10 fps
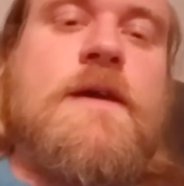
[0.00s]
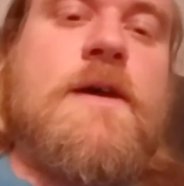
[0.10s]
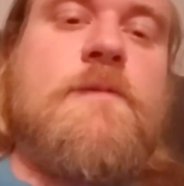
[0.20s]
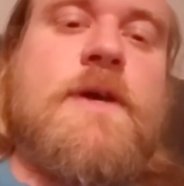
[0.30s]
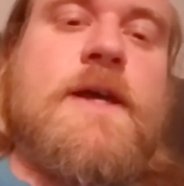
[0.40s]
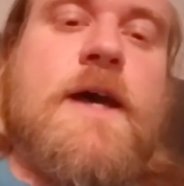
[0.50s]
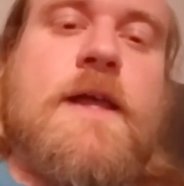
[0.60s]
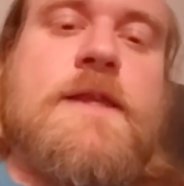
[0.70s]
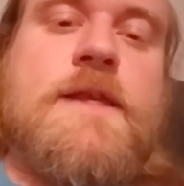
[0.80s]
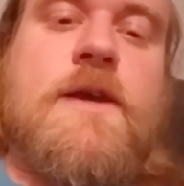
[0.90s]
Oh my
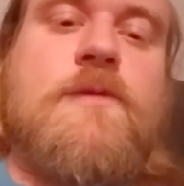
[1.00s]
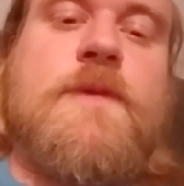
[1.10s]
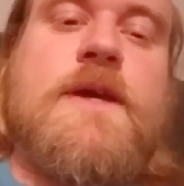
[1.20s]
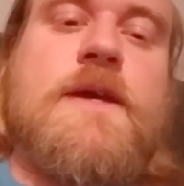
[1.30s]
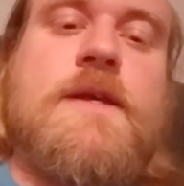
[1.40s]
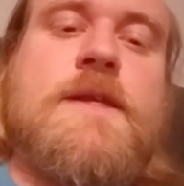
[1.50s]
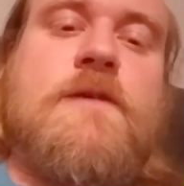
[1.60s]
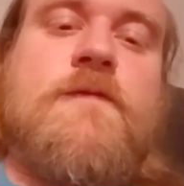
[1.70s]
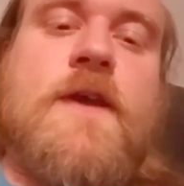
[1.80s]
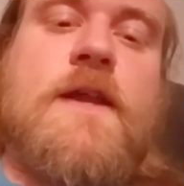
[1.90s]
god, so big,
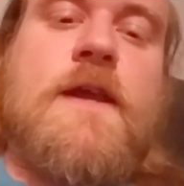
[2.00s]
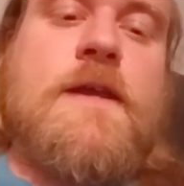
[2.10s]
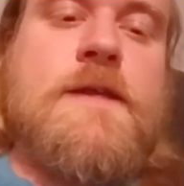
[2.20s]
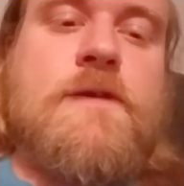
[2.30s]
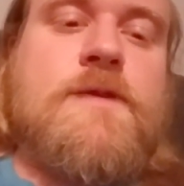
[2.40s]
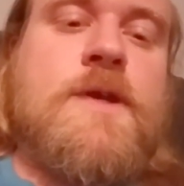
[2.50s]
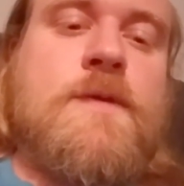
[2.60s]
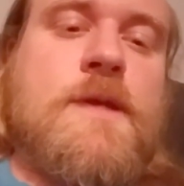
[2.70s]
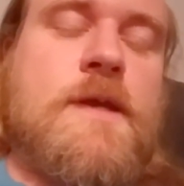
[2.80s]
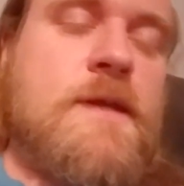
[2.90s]
so veiny, so
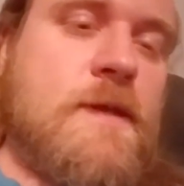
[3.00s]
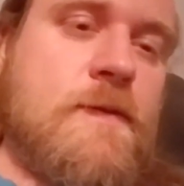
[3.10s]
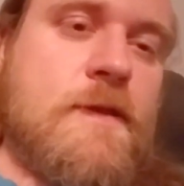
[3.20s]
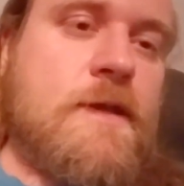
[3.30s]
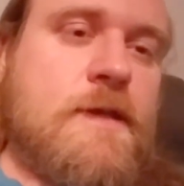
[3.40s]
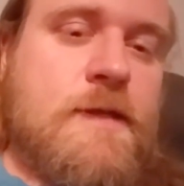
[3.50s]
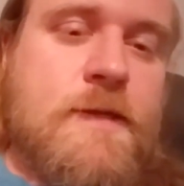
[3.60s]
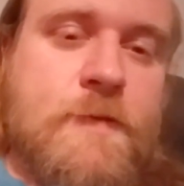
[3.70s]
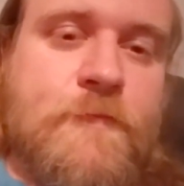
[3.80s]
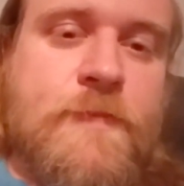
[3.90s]
juicy, so delicious.